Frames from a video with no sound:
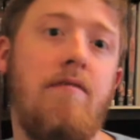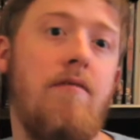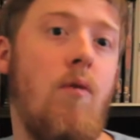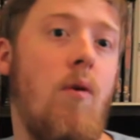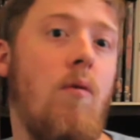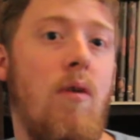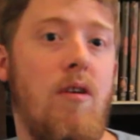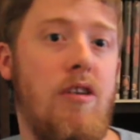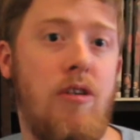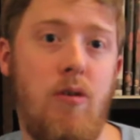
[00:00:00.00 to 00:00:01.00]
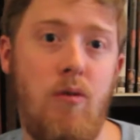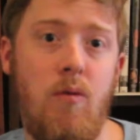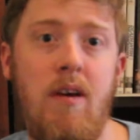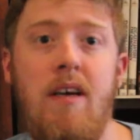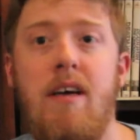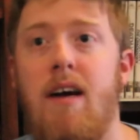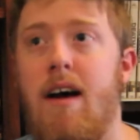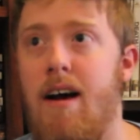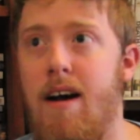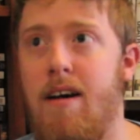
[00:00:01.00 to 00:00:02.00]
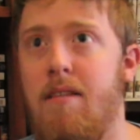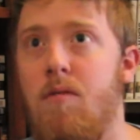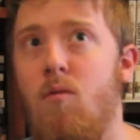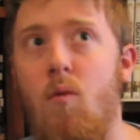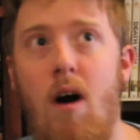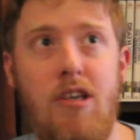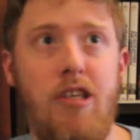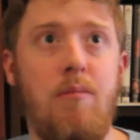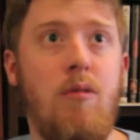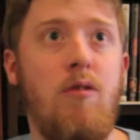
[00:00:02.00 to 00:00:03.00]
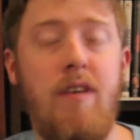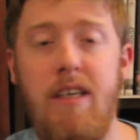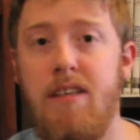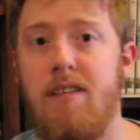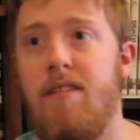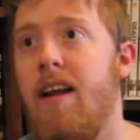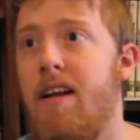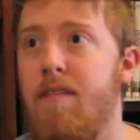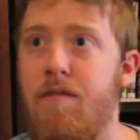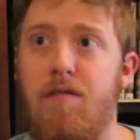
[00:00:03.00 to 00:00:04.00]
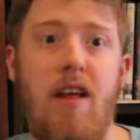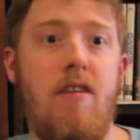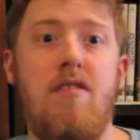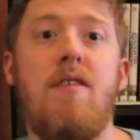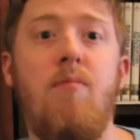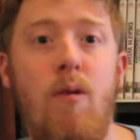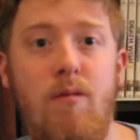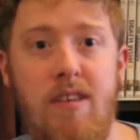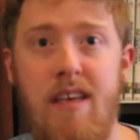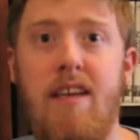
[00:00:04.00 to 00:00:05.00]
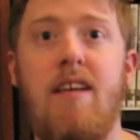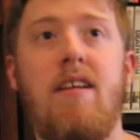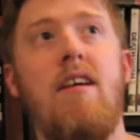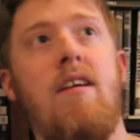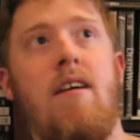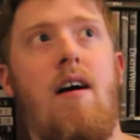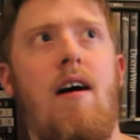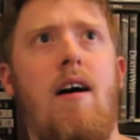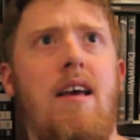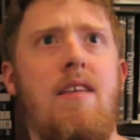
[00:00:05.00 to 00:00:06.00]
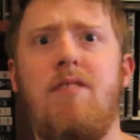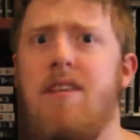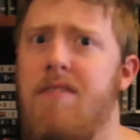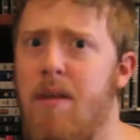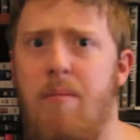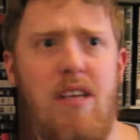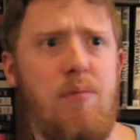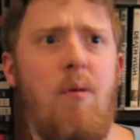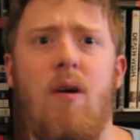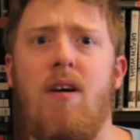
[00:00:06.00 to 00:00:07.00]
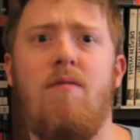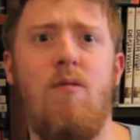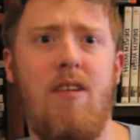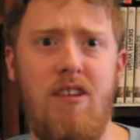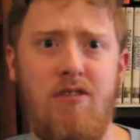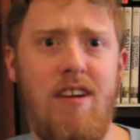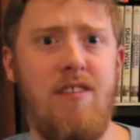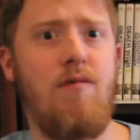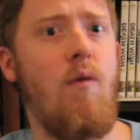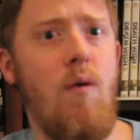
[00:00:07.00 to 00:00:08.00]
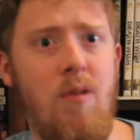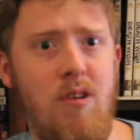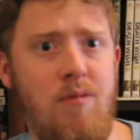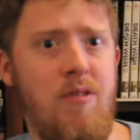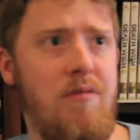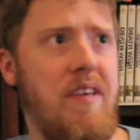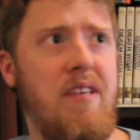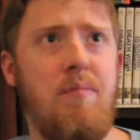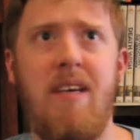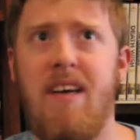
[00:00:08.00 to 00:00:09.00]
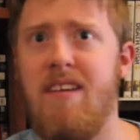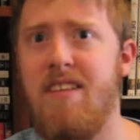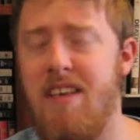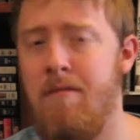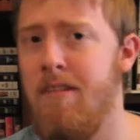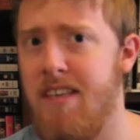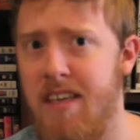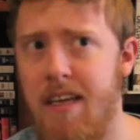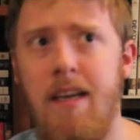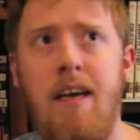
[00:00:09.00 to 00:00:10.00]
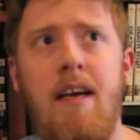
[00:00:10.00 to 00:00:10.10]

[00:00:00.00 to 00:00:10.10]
forward to watching movies that Leonard Nimoy was in it. He was even the best part of one of the Transformers movies because he was in it.